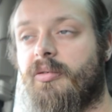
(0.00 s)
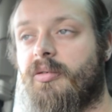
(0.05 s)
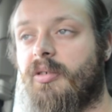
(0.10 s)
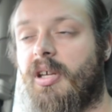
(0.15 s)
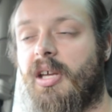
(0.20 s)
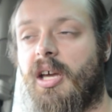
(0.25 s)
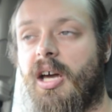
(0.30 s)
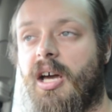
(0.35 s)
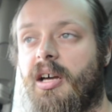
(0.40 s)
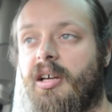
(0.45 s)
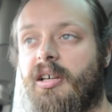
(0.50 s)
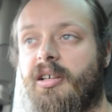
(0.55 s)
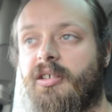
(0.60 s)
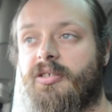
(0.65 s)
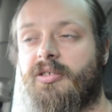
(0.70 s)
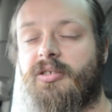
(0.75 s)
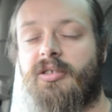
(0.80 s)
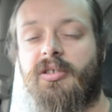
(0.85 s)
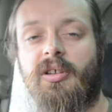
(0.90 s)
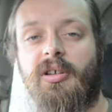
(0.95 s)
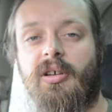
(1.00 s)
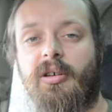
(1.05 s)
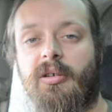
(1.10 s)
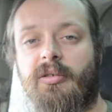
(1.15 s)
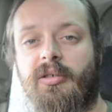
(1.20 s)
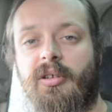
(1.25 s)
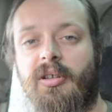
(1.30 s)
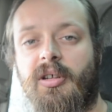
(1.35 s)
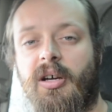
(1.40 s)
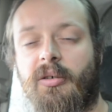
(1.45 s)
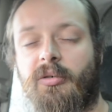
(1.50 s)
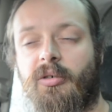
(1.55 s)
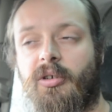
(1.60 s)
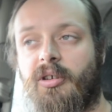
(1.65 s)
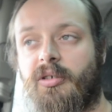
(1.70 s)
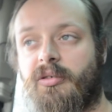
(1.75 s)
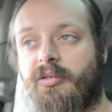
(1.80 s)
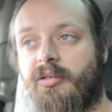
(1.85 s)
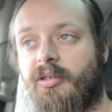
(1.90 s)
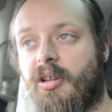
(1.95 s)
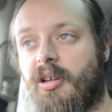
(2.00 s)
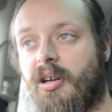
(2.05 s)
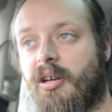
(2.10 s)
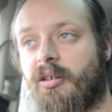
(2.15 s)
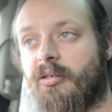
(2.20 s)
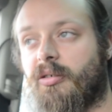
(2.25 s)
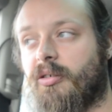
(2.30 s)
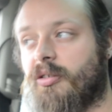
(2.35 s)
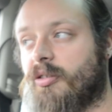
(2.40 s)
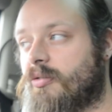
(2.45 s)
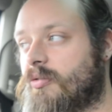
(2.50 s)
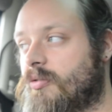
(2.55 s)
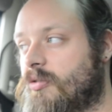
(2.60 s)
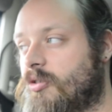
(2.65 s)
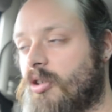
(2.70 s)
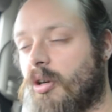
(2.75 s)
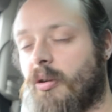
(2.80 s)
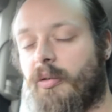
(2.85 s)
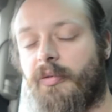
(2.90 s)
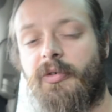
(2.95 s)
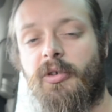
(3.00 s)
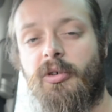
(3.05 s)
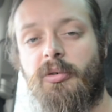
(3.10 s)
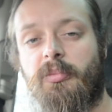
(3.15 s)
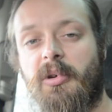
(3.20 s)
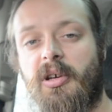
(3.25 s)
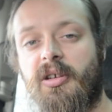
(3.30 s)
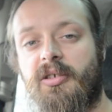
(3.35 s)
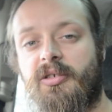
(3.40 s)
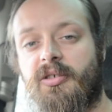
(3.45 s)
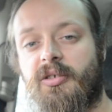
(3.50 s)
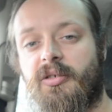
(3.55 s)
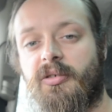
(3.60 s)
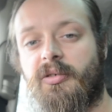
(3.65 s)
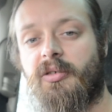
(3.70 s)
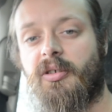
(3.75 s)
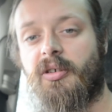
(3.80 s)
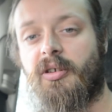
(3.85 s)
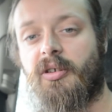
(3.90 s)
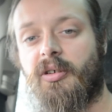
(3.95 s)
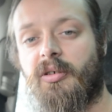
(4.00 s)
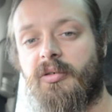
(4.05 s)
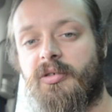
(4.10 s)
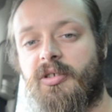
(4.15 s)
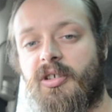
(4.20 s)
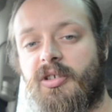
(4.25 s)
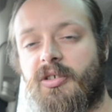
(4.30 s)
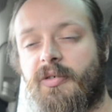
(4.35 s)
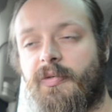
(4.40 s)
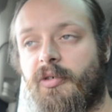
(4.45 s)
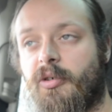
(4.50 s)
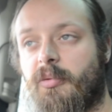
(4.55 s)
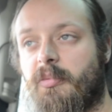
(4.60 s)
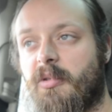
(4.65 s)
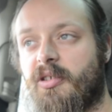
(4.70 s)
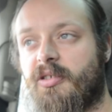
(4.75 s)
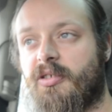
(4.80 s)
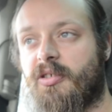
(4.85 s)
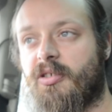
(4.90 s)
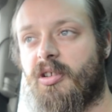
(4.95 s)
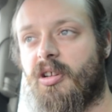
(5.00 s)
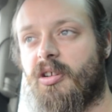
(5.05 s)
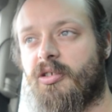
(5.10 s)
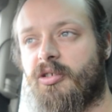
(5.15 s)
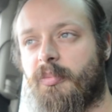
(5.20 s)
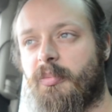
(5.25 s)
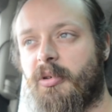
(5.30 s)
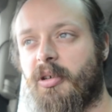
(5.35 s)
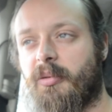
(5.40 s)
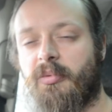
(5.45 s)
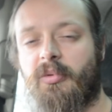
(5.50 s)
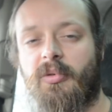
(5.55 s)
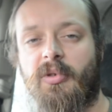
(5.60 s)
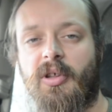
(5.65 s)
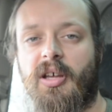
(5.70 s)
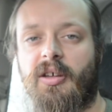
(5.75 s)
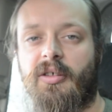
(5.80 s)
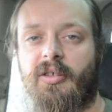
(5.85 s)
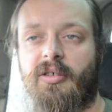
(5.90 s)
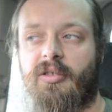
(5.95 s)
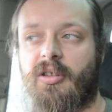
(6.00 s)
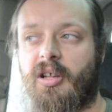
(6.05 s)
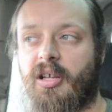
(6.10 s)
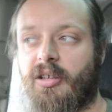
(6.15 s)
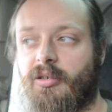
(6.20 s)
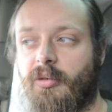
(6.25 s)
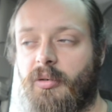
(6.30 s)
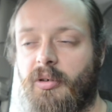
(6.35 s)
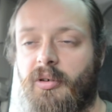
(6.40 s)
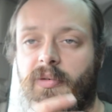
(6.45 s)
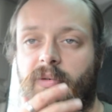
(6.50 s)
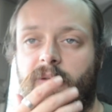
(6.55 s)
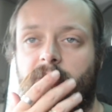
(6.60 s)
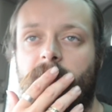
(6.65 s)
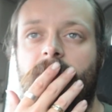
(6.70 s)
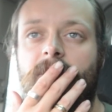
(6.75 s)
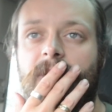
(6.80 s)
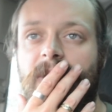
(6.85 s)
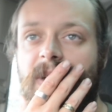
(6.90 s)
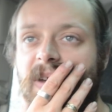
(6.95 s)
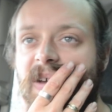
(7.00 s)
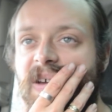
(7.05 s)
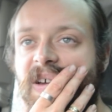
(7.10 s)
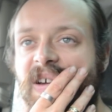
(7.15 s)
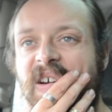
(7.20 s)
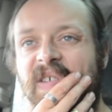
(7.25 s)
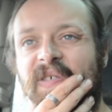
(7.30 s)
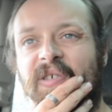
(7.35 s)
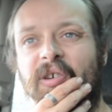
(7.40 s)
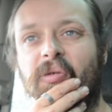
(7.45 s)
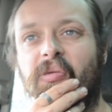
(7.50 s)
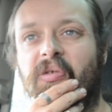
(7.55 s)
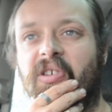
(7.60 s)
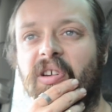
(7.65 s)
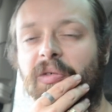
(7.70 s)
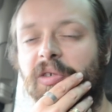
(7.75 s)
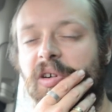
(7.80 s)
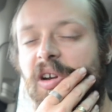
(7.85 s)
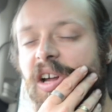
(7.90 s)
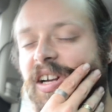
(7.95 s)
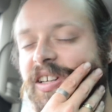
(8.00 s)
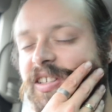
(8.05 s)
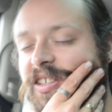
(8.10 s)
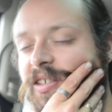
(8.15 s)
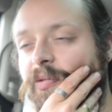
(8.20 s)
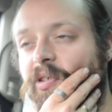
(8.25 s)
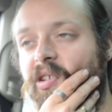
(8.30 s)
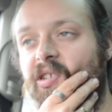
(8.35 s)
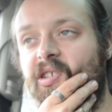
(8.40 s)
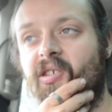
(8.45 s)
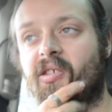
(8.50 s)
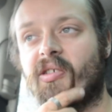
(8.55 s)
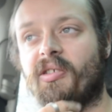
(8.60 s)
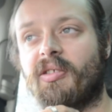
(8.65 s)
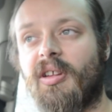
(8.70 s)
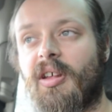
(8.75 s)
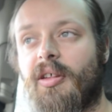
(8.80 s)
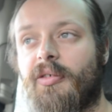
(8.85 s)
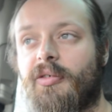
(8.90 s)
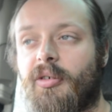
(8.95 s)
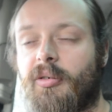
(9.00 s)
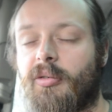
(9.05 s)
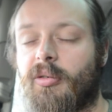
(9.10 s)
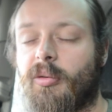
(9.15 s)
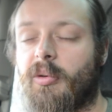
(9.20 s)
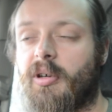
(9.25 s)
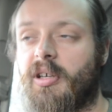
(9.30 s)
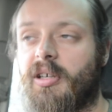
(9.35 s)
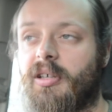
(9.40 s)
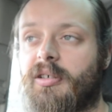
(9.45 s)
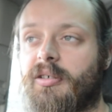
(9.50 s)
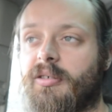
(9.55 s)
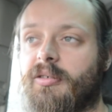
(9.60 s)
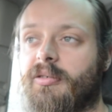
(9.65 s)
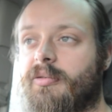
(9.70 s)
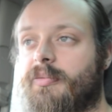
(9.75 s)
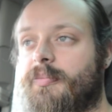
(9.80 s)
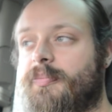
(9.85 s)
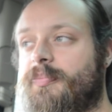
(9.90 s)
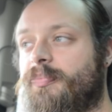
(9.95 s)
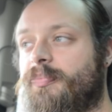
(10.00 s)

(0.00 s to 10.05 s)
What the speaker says: yeah, I'm gonna show a few bits and teach a few bits. There's lots of people that are like doing a few different activities and that through the week, and